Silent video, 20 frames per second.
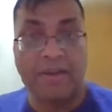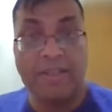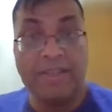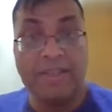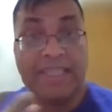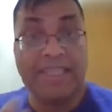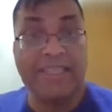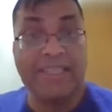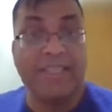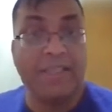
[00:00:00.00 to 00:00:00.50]

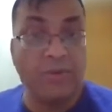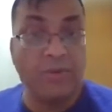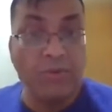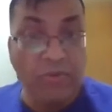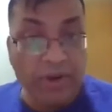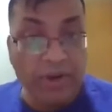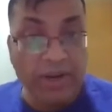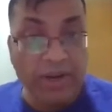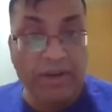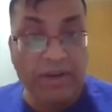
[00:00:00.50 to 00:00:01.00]
it's easy
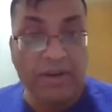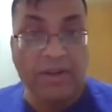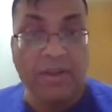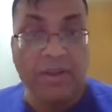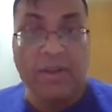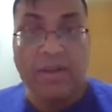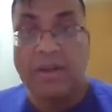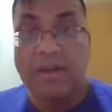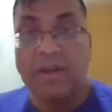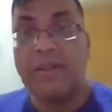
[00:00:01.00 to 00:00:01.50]
to read.
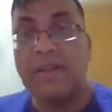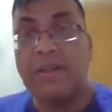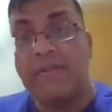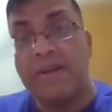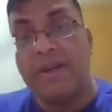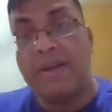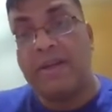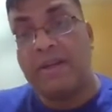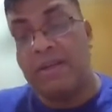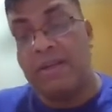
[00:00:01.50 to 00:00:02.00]

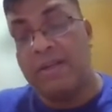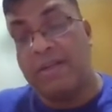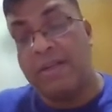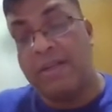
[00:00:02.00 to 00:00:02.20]
Otherwise,